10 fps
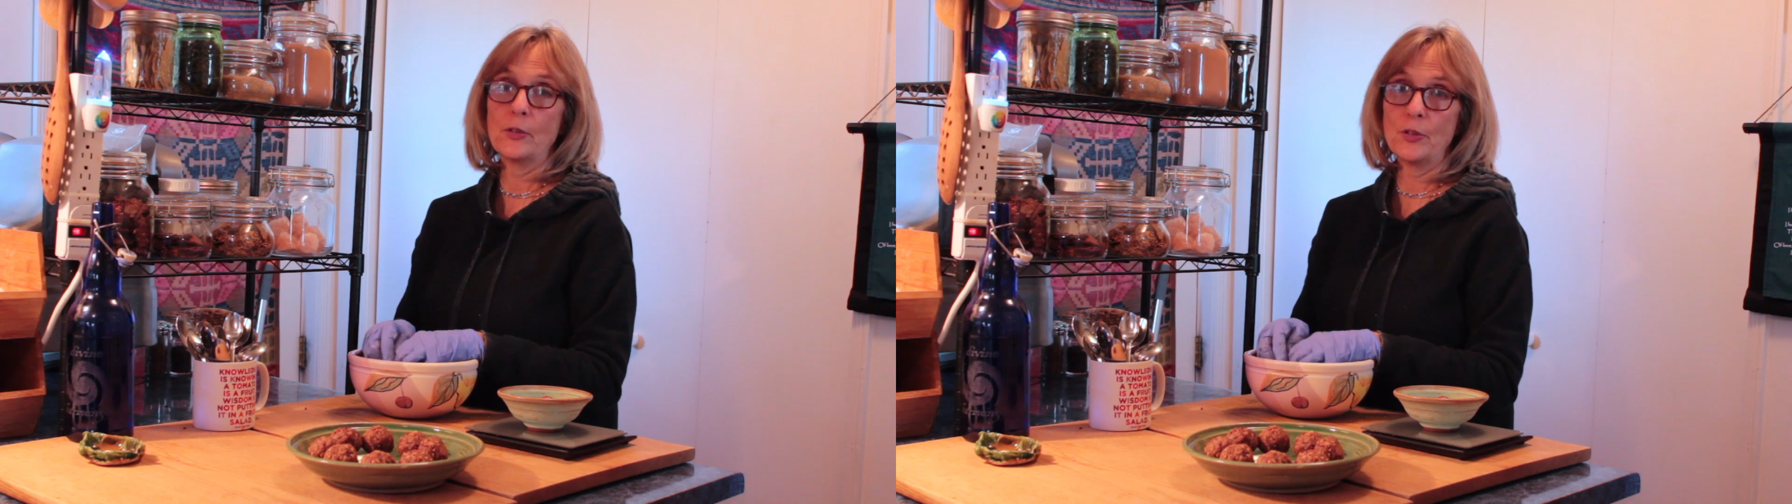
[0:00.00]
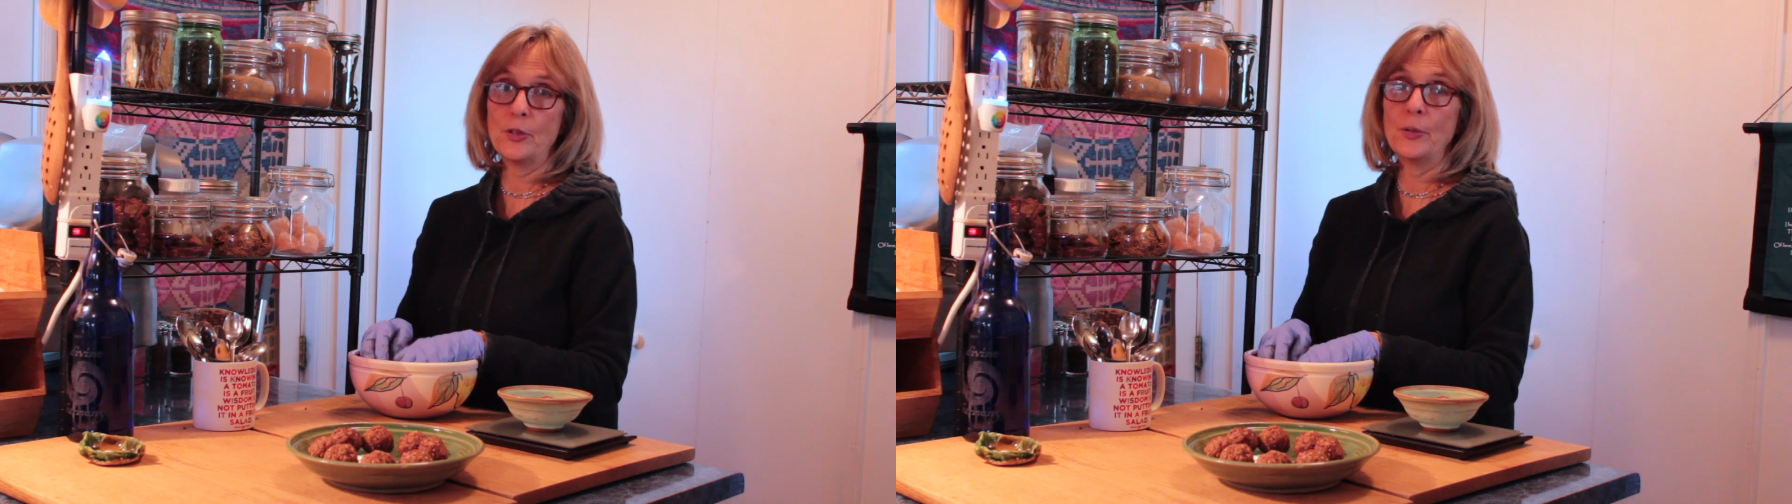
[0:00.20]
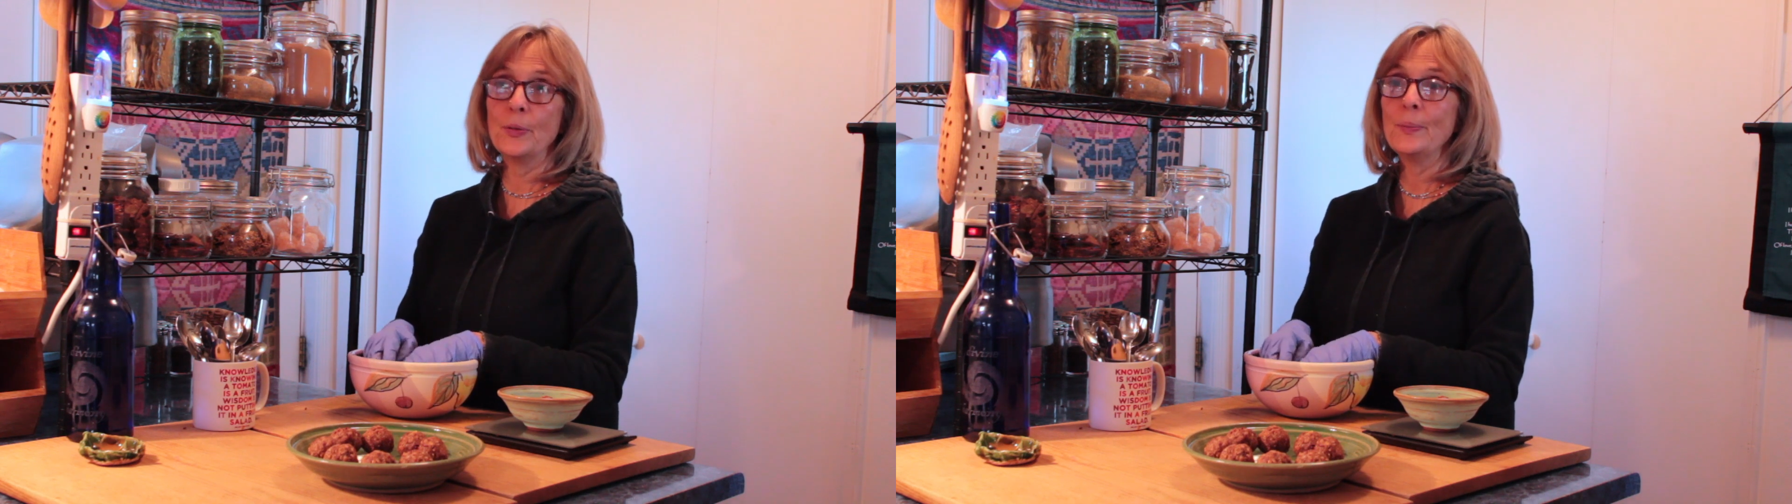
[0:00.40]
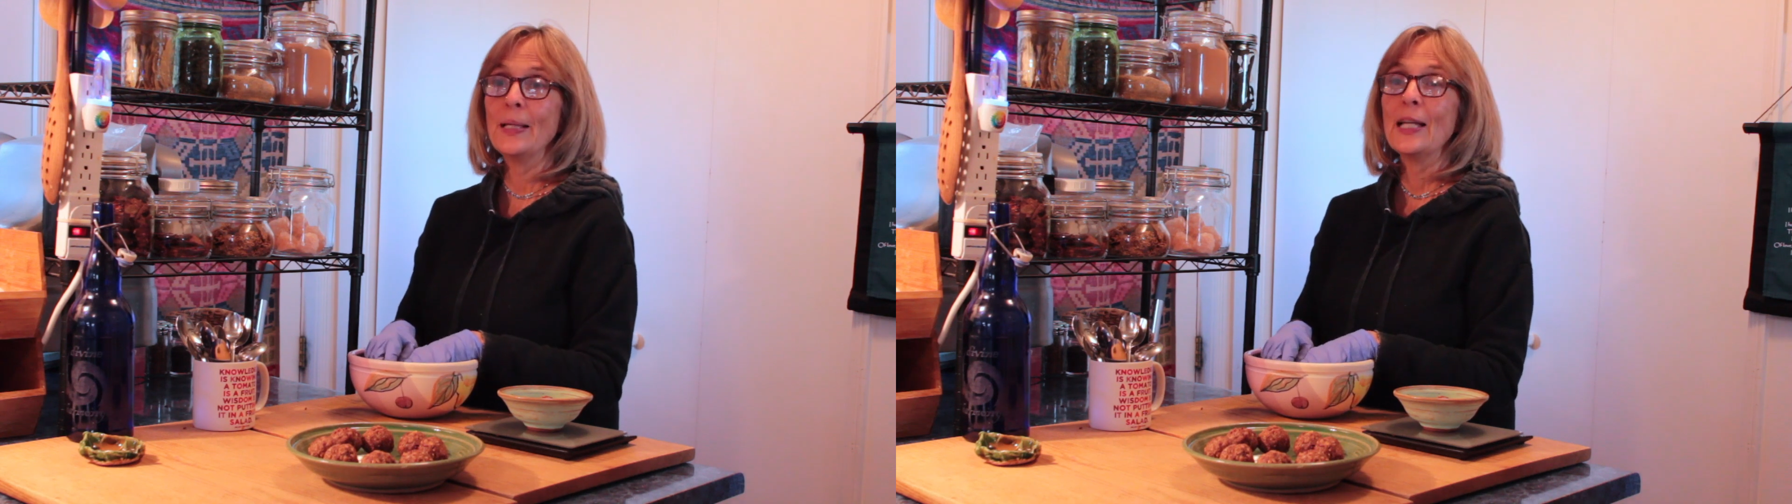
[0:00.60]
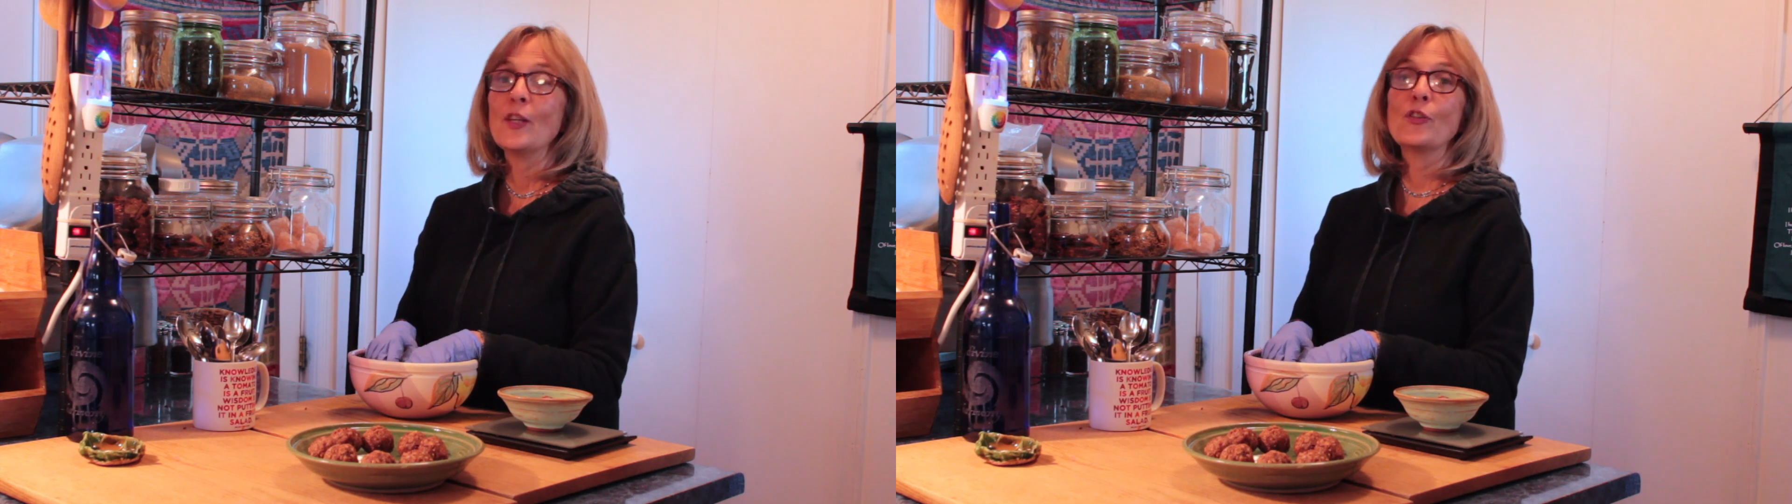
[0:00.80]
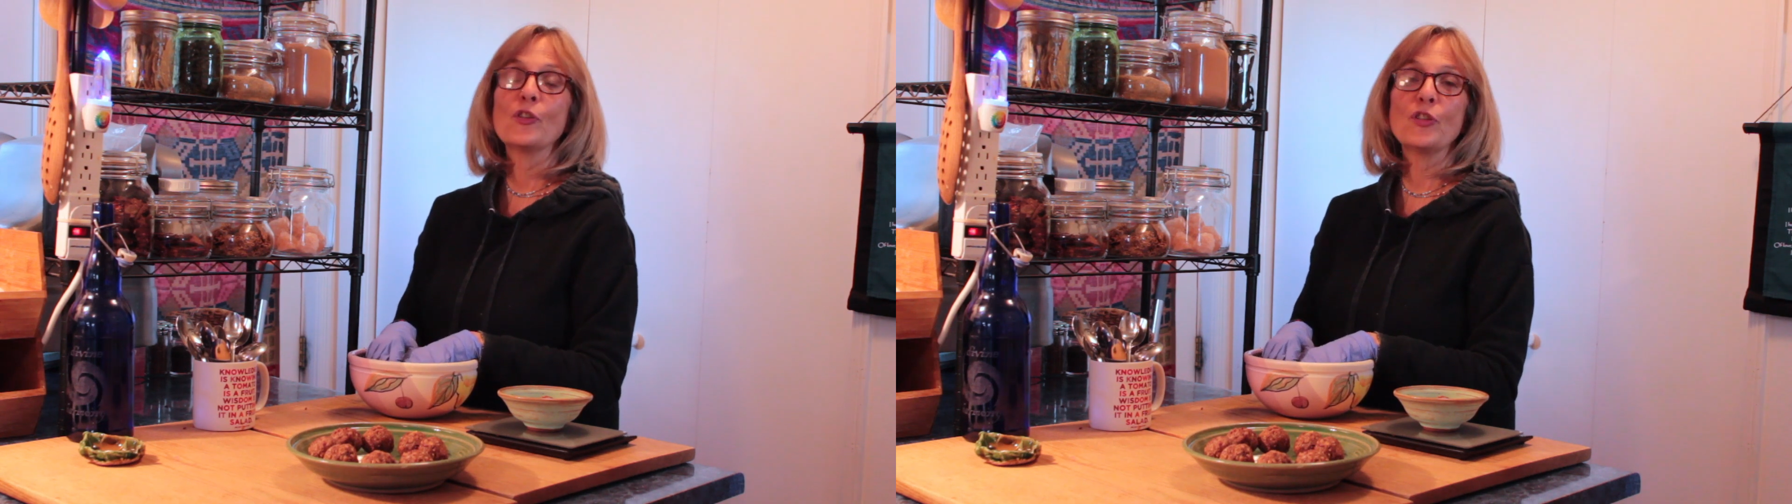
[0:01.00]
to you. So